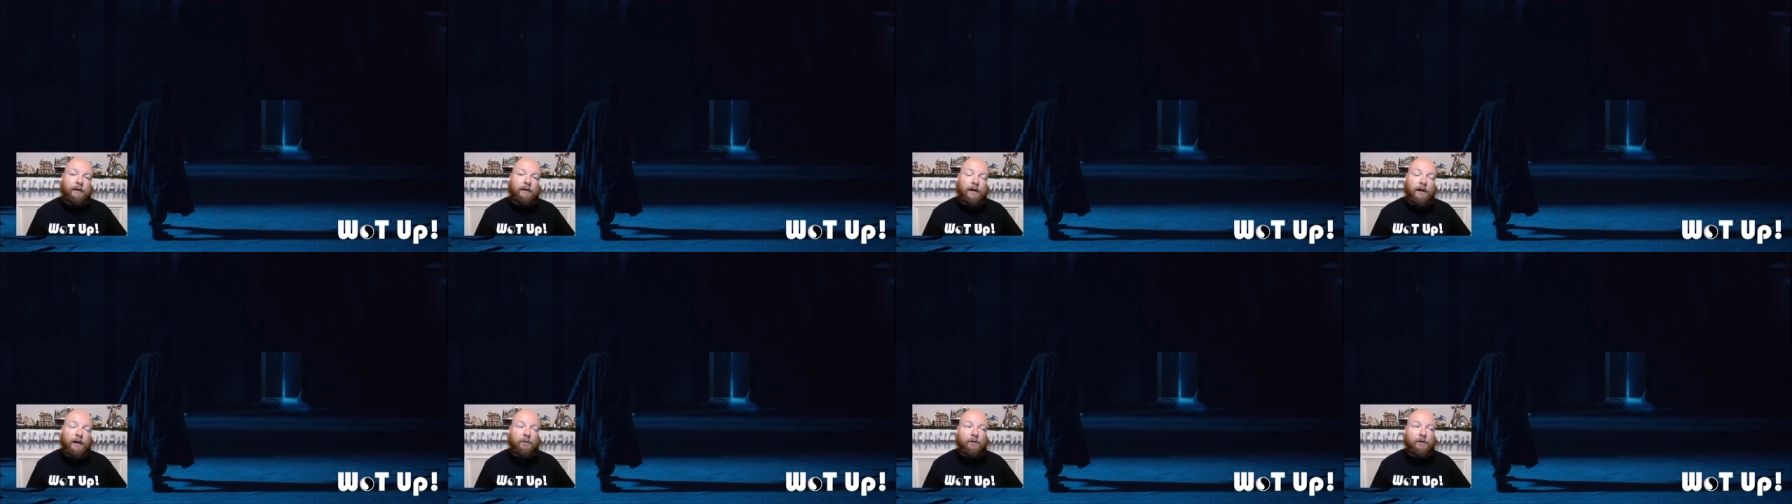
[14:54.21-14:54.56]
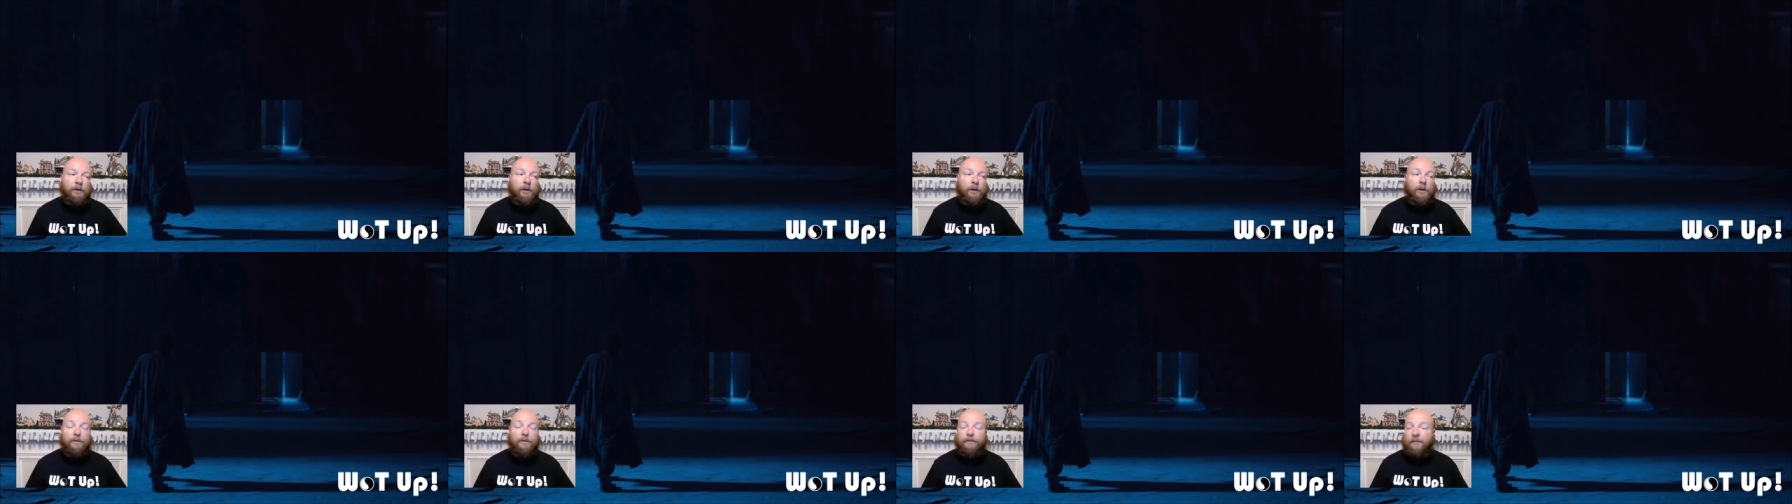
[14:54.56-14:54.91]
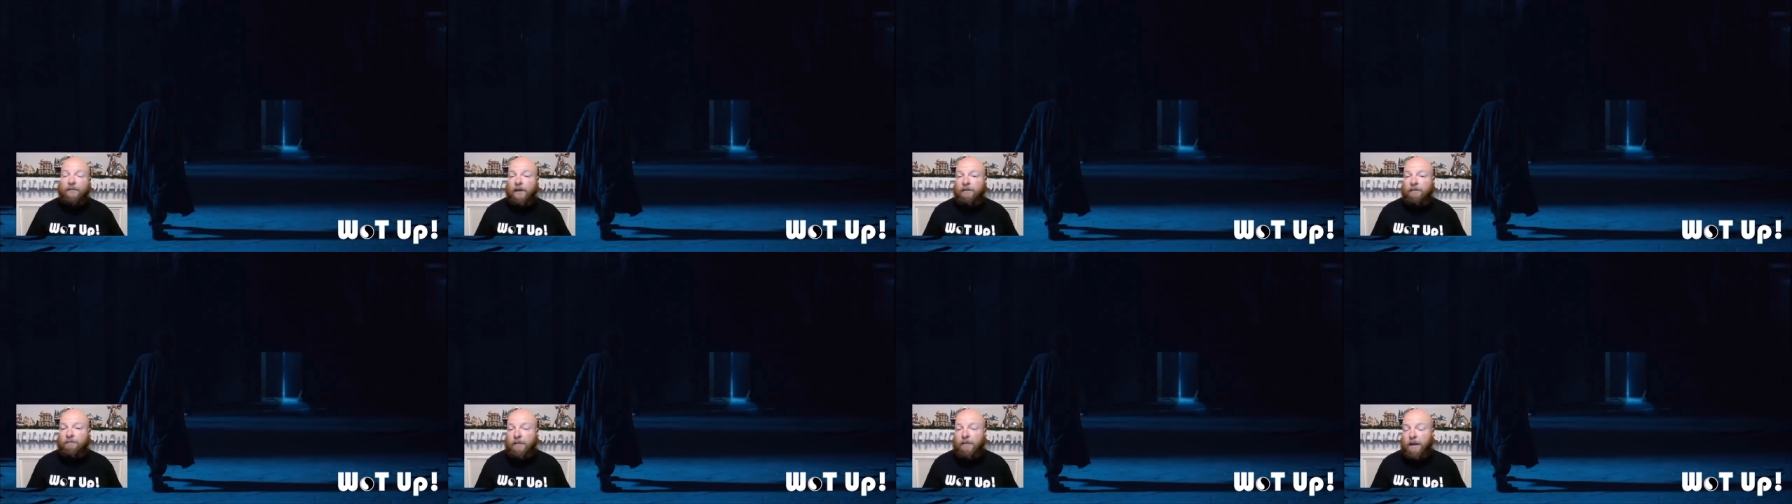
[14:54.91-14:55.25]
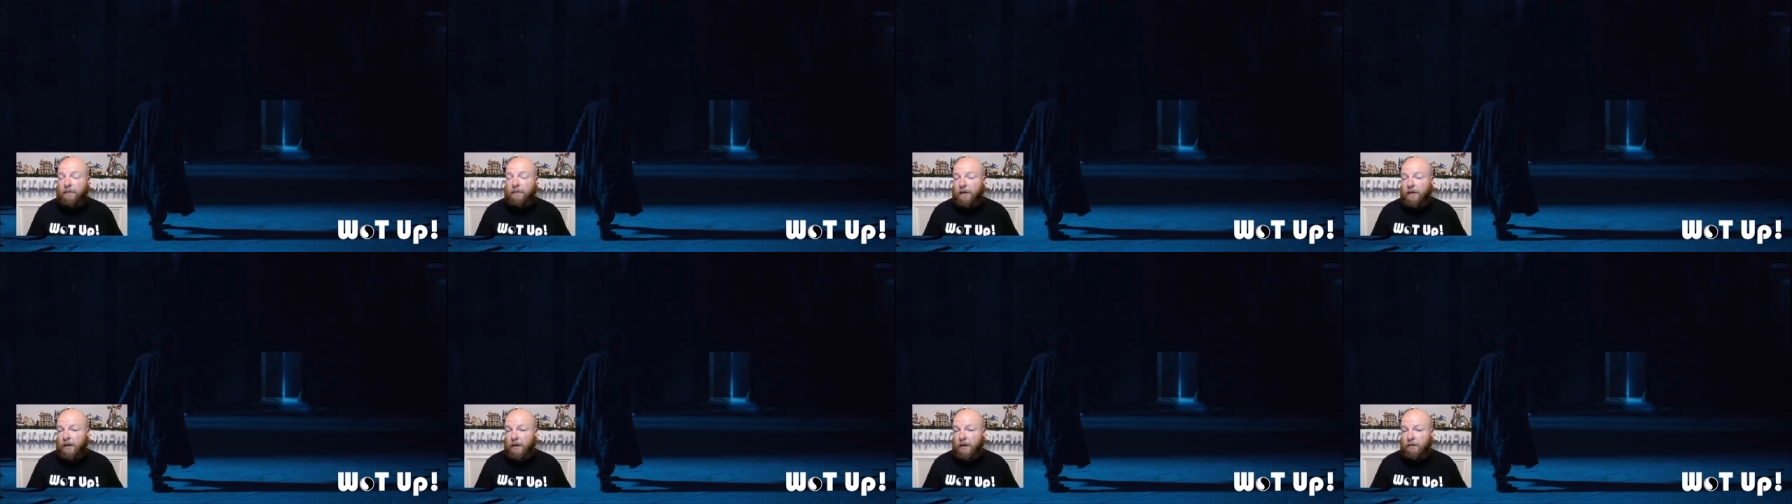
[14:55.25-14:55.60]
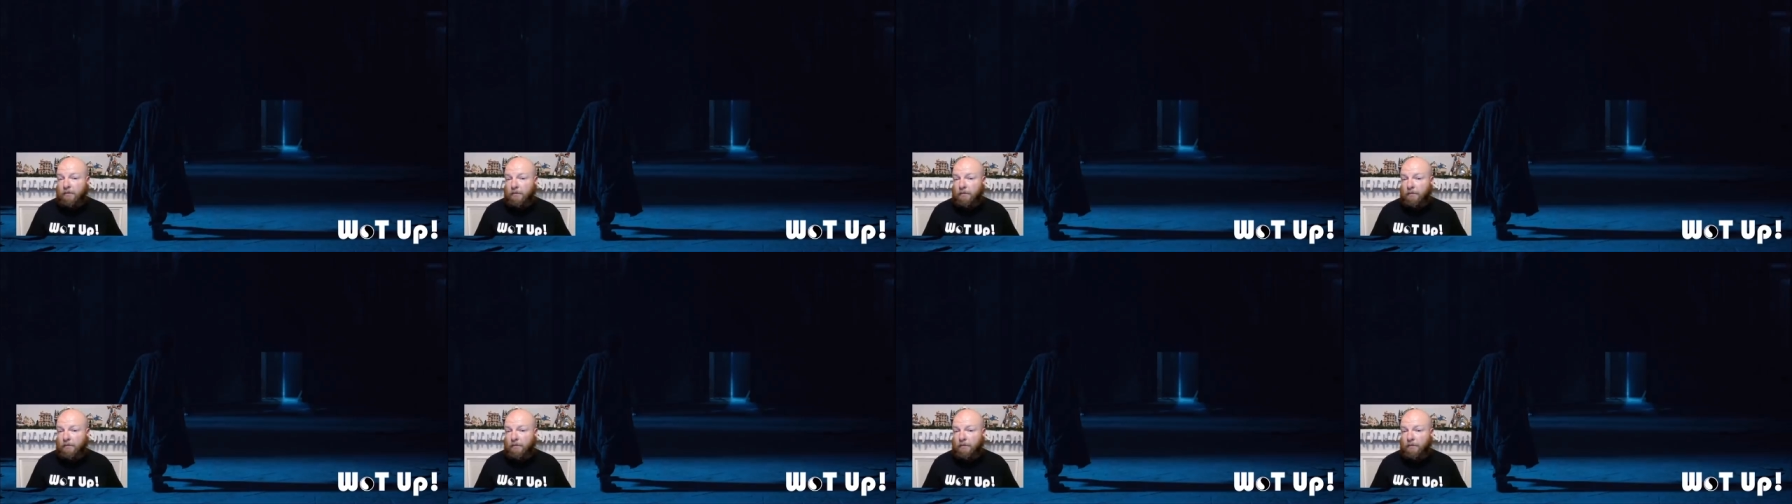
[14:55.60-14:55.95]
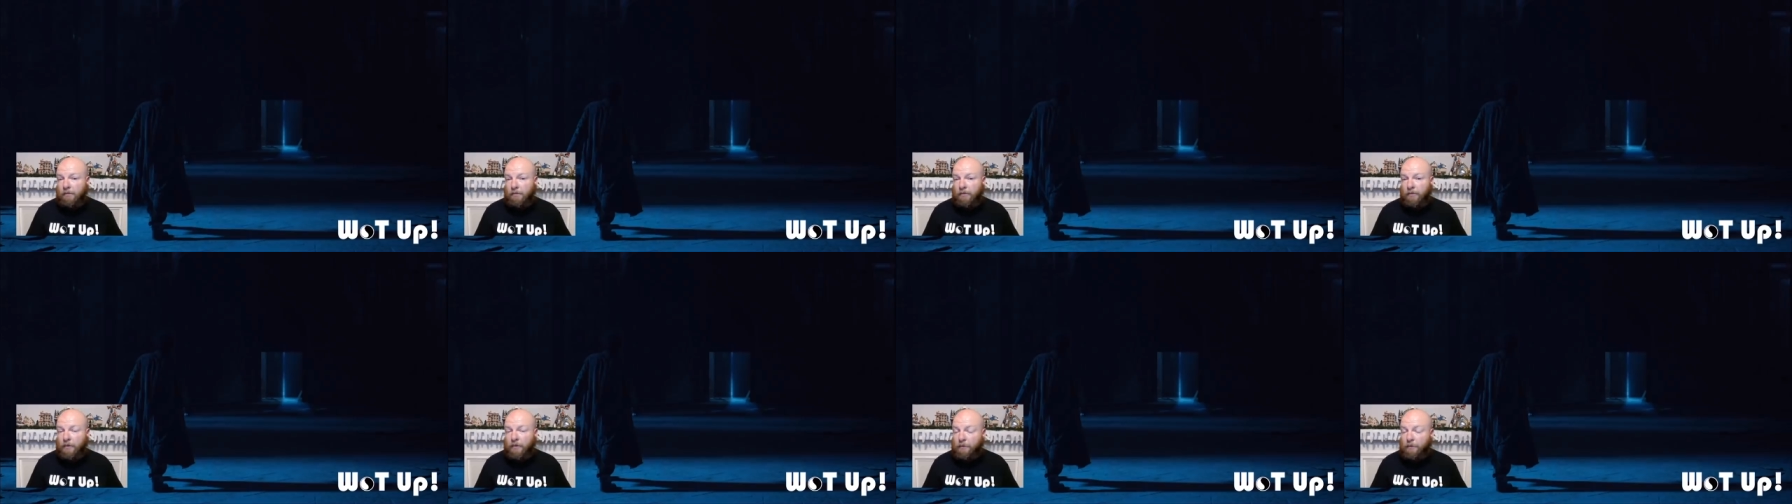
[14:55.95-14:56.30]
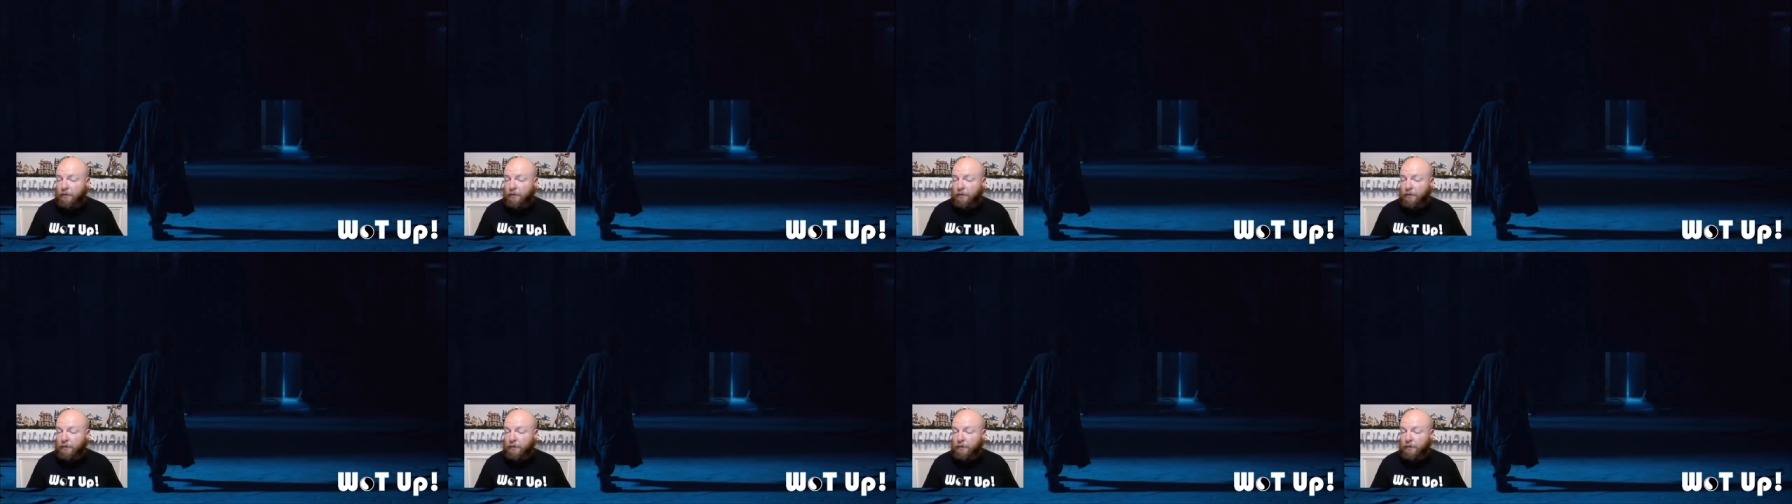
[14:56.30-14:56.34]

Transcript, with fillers: I want to know if, if maybe the